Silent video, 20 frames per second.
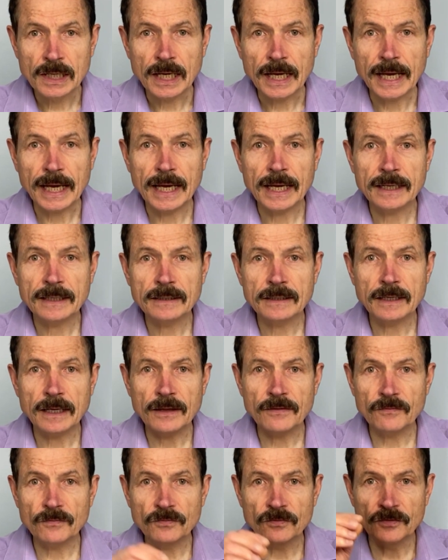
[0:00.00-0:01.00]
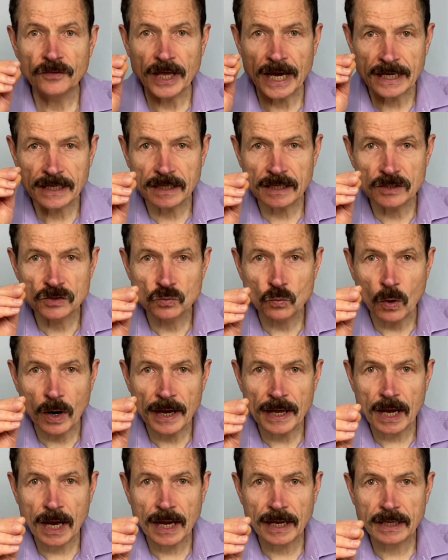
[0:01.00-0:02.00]
And that is
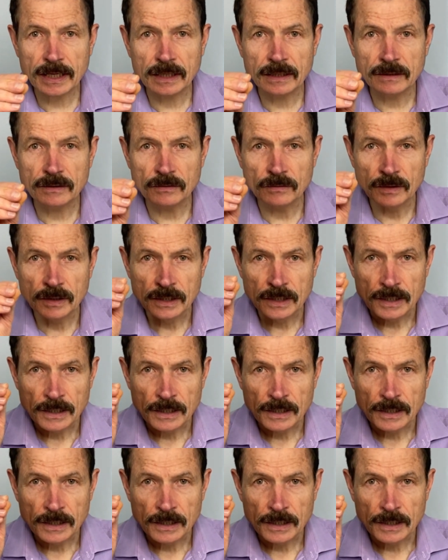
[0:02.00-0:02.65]
why I can,